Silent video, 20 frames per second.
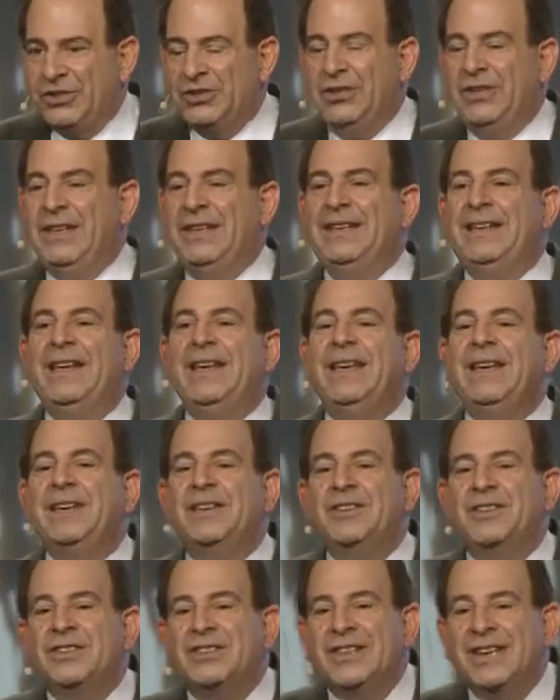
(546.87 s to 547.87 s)
So the key
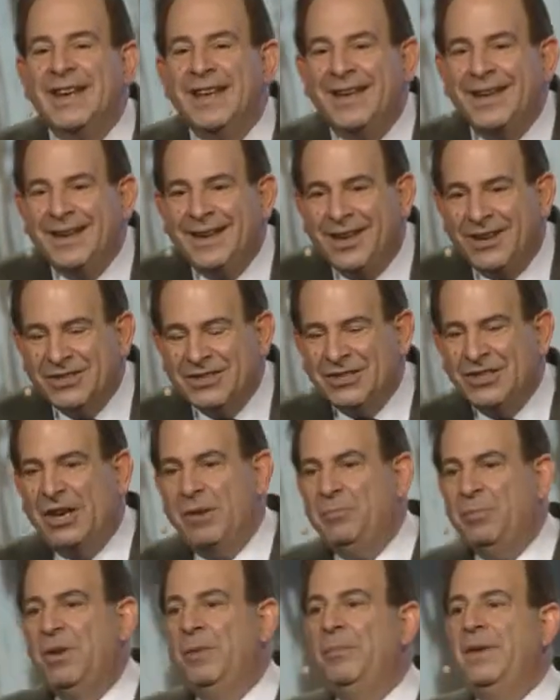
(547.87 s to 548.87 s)
is a
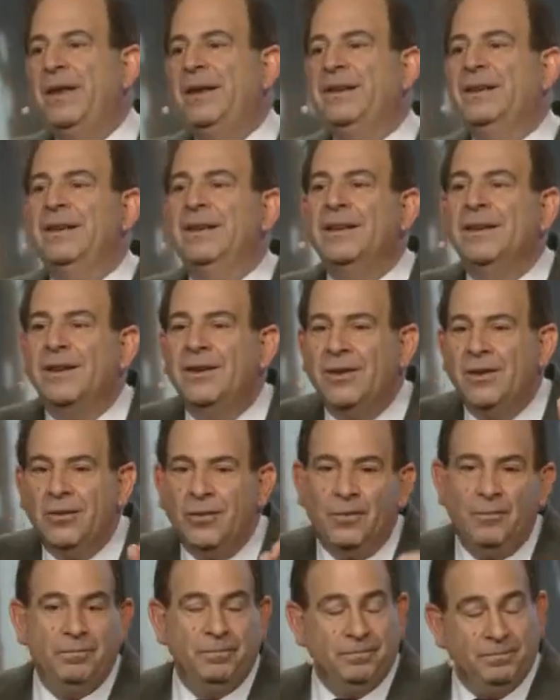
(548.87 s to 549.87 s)
supplement
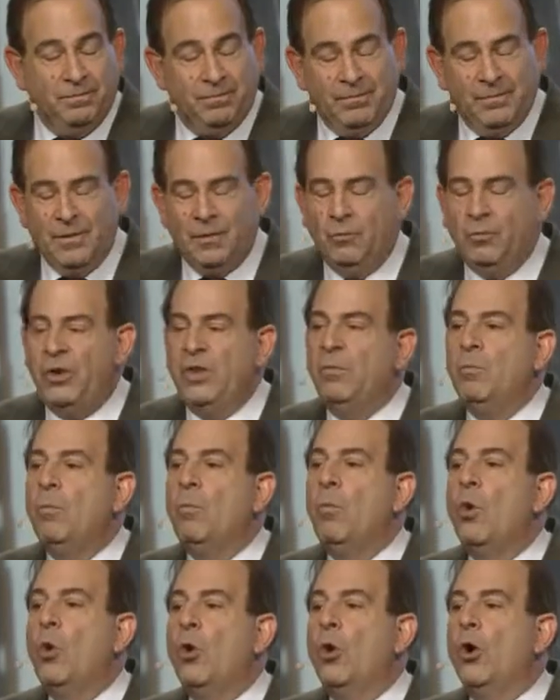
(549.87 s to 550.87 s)
with
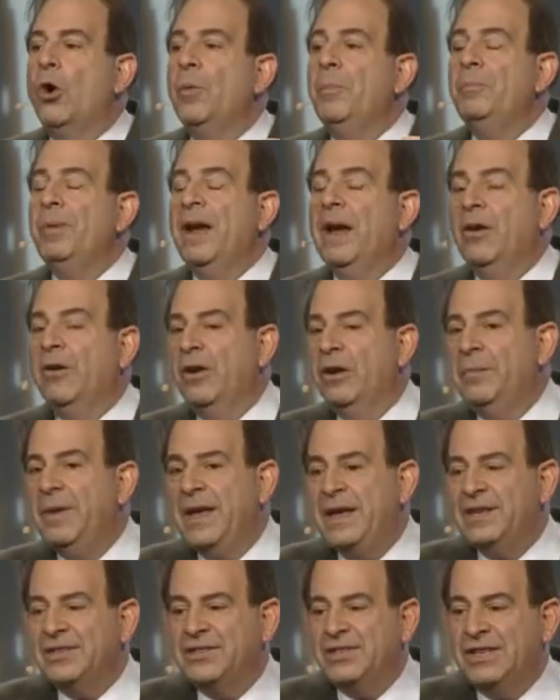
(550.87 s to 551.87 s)
more parent
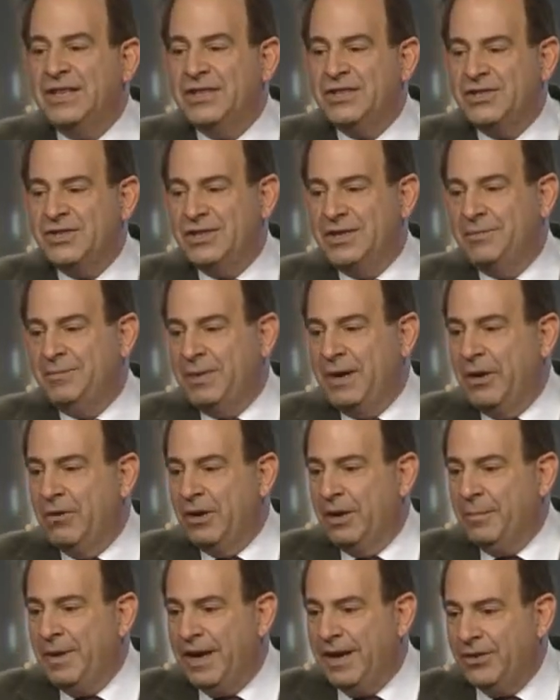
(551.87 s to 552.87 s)
omega-6 than
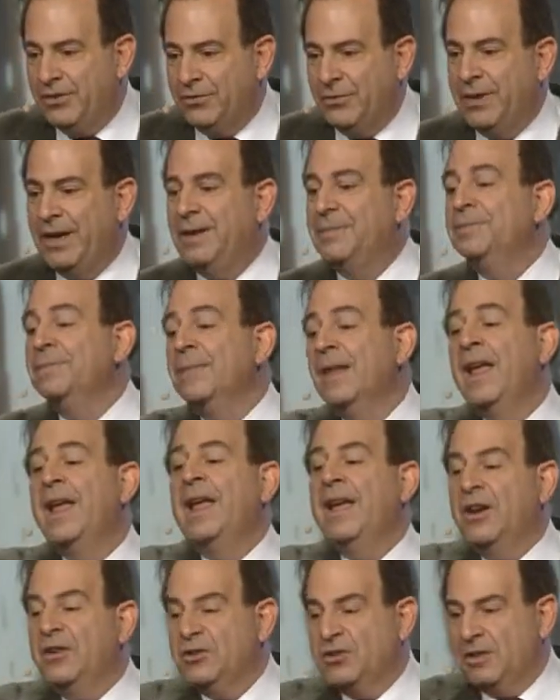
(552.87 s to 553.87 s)
parent omega-3.
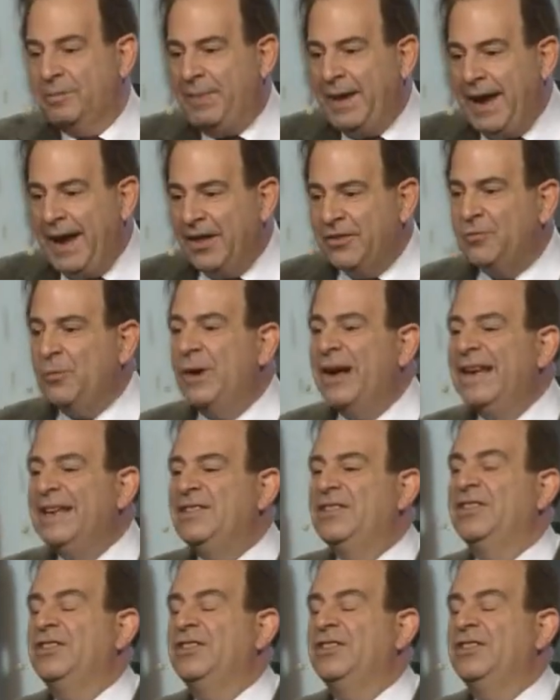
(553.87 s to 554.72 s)
Here's the pathways.